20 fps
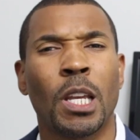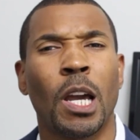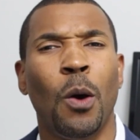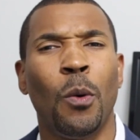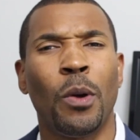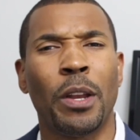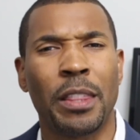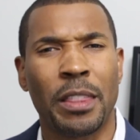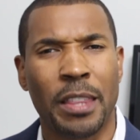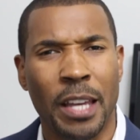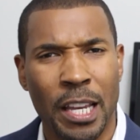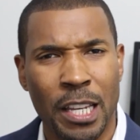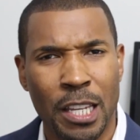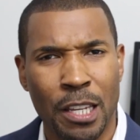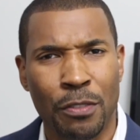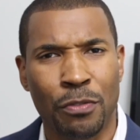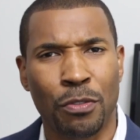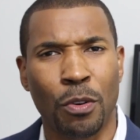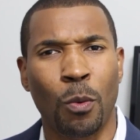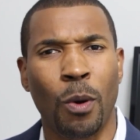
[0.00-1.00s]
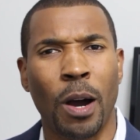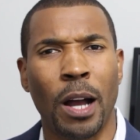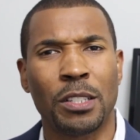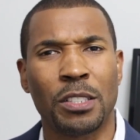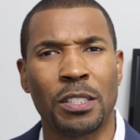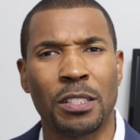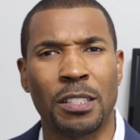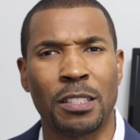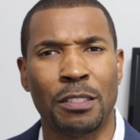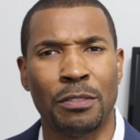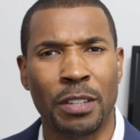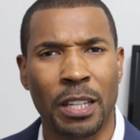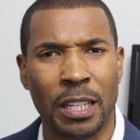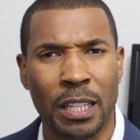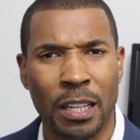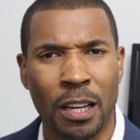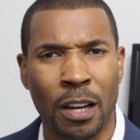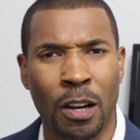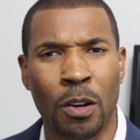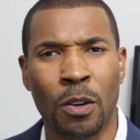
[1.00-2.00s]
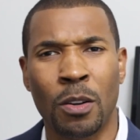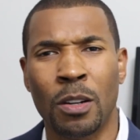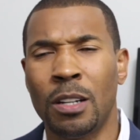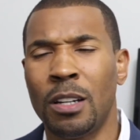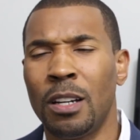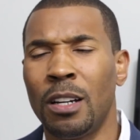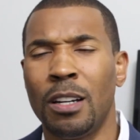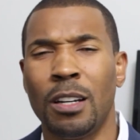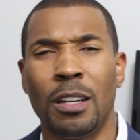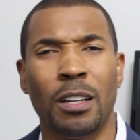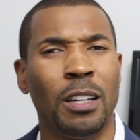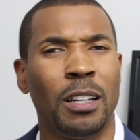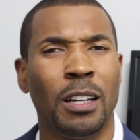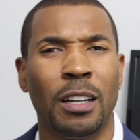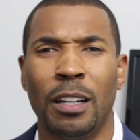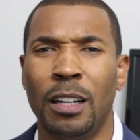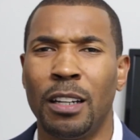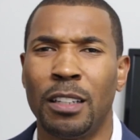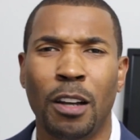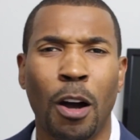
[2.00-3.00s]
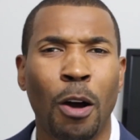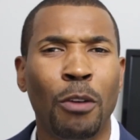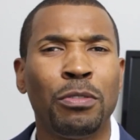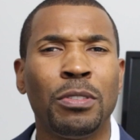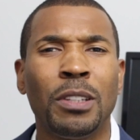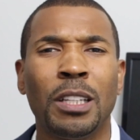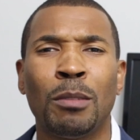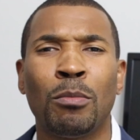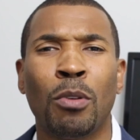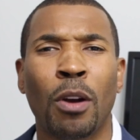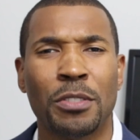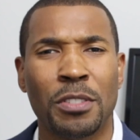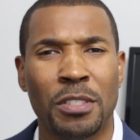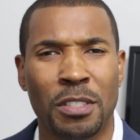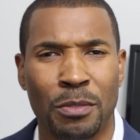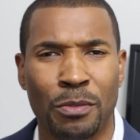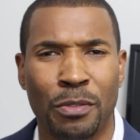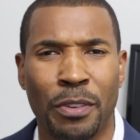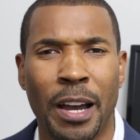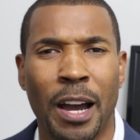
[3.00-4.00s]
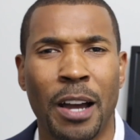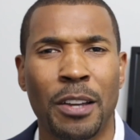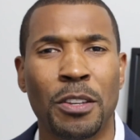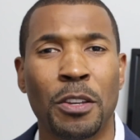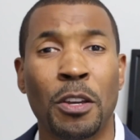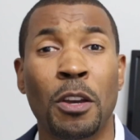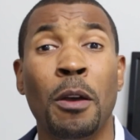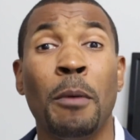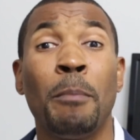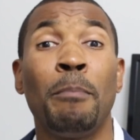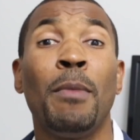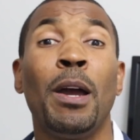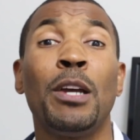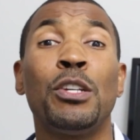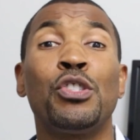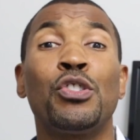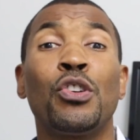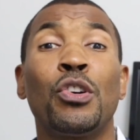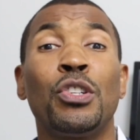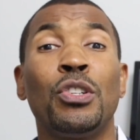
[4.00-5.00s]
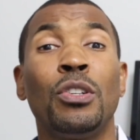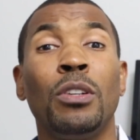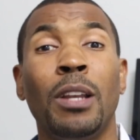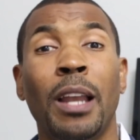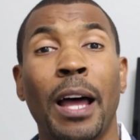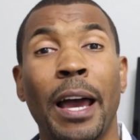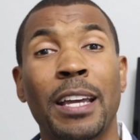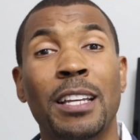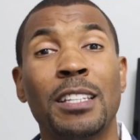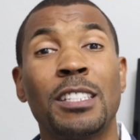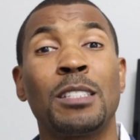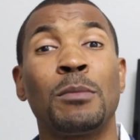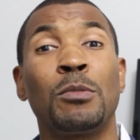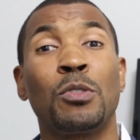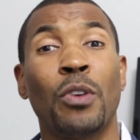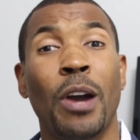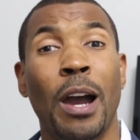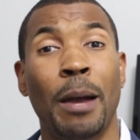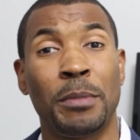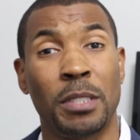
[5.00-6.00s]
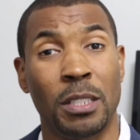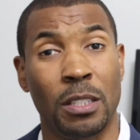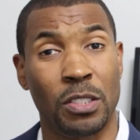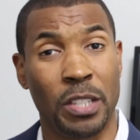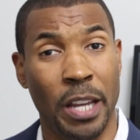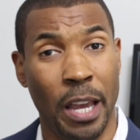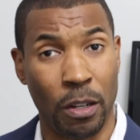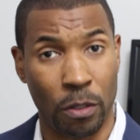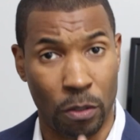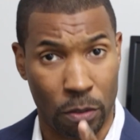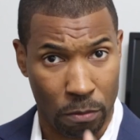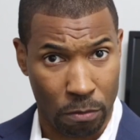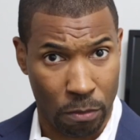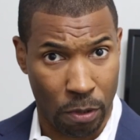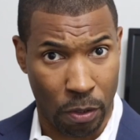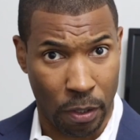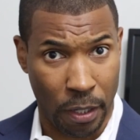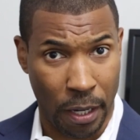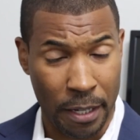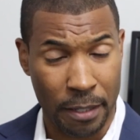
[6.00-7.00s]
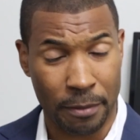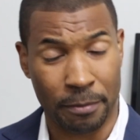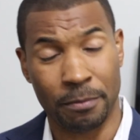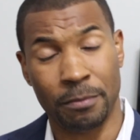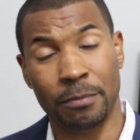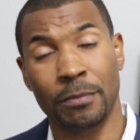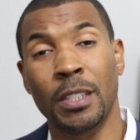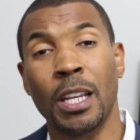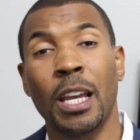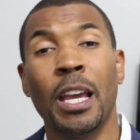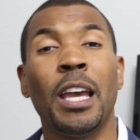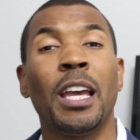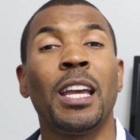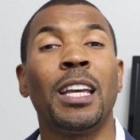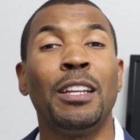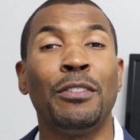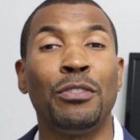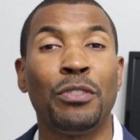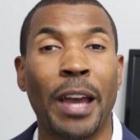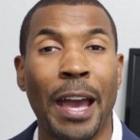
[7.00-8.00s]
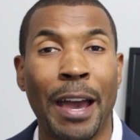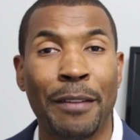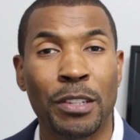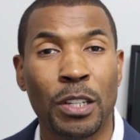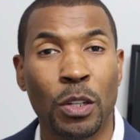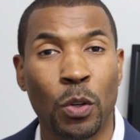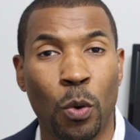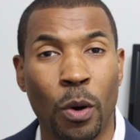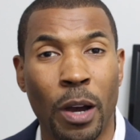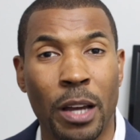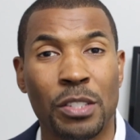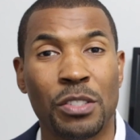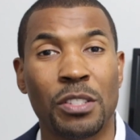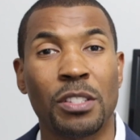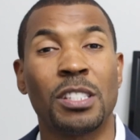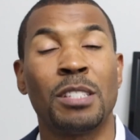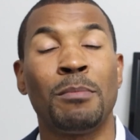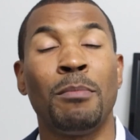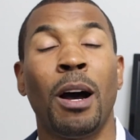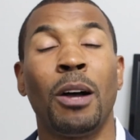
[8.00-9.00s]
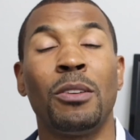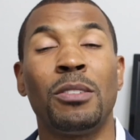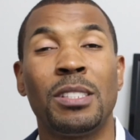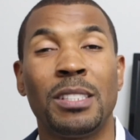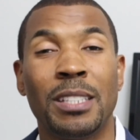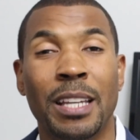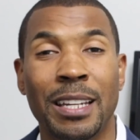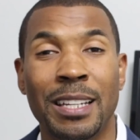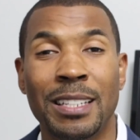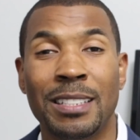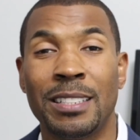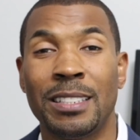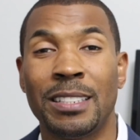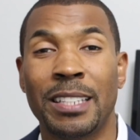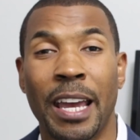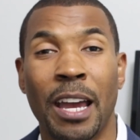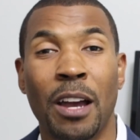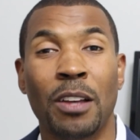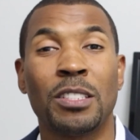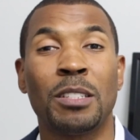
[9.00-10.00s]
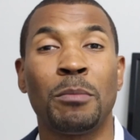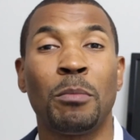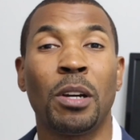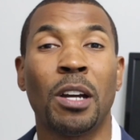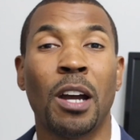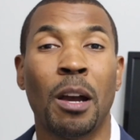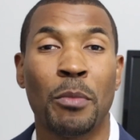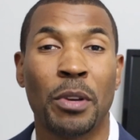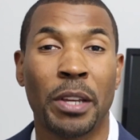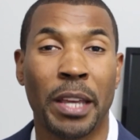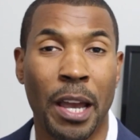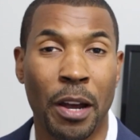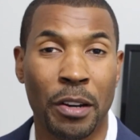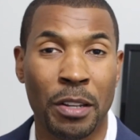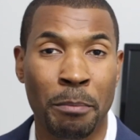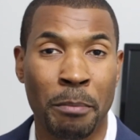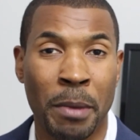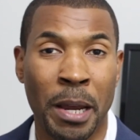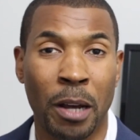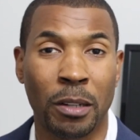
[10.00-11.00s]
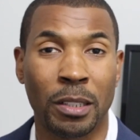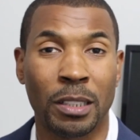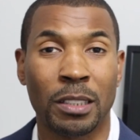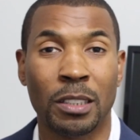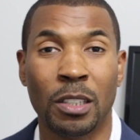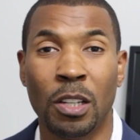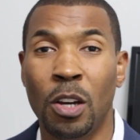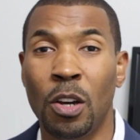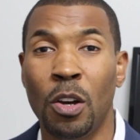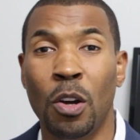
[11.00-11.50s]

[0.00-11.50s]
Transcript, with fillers: I want to thank you for watching this video. Hopefully it brought you some value. Make sure you like and subscribe to the channel, okay? And if you have any questions about cities and towns in Montgomery County, Maryland,